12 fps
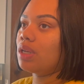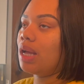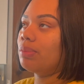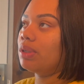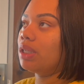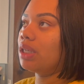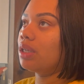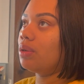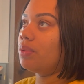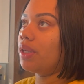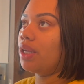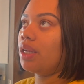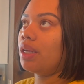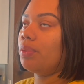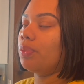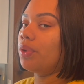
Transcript: I'm gonna go in and